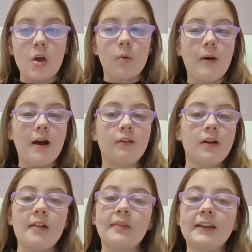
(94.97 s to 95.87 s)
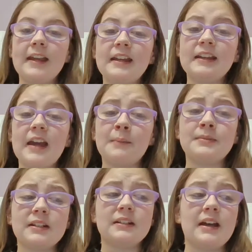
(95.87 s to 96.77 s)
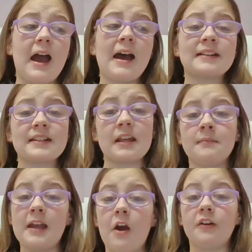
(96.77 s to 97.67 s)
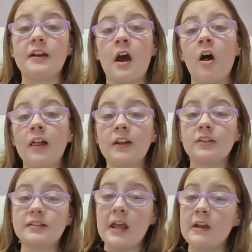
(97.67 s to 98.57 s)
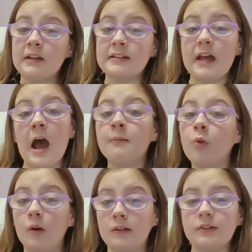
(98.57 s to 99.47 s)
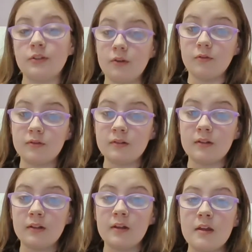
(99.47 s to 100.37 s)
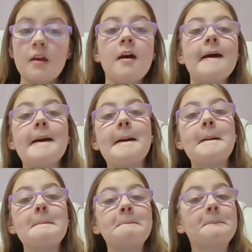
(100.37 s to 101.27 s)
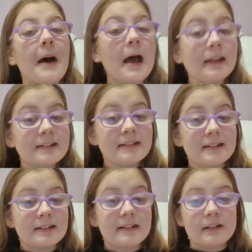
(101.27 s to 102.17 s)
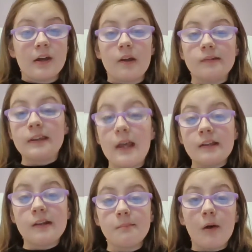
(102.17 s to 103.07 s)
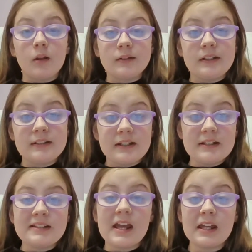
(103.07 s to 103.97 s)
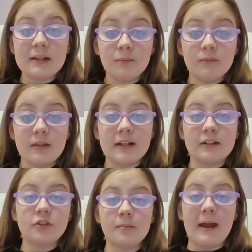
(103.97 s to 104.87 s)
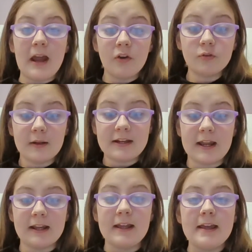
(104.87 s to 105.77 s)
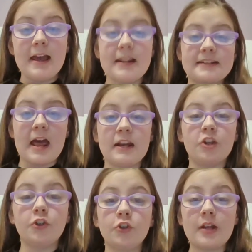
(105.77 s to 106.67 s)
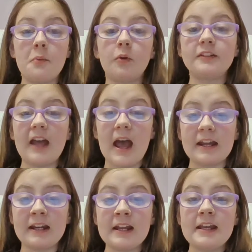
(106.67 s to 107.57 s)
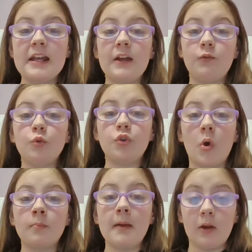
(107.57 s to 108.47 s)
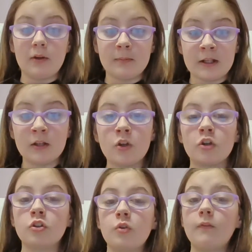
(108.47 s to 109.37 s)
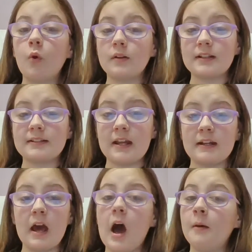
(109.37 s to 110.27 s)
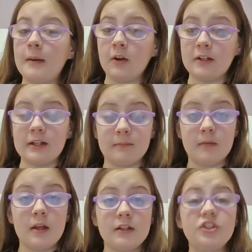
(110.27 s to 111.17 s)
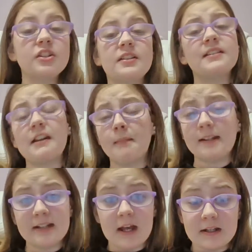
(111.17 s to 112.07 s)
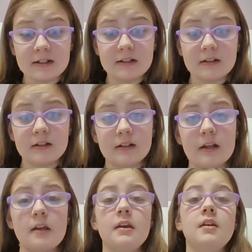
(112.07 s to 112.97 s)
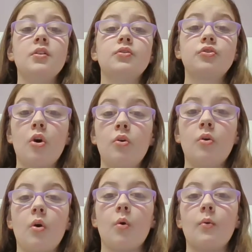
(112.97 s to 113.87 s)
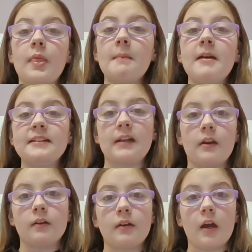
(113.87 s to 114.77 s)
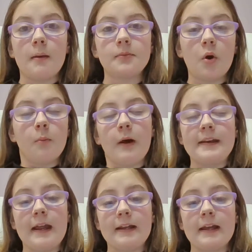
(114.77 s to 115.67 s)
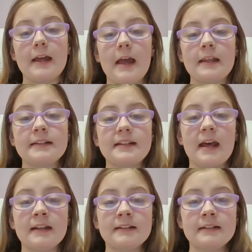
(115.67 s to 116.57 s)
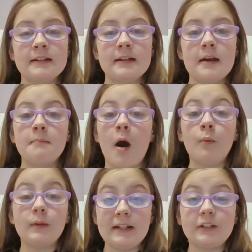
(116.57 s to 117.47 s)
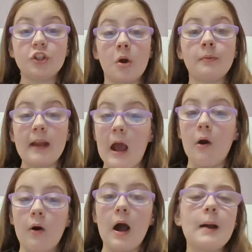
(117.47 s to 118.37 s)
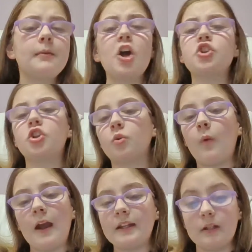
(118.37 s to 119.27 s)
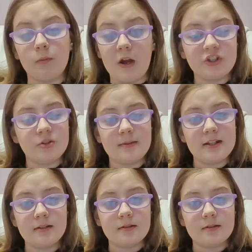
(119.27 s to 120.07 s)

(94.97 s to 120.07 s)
Well, the king kept asking me out, and all I could say is, I'm loyal to Zeus. But then Polydeucides came to my house one day and said, "Your son will die if you don't marry me." So of course I said, I'll marry him, just to save my son. So then my son comes home one day and says, "Mom, we need to go now." I'm not sure why he rushed me,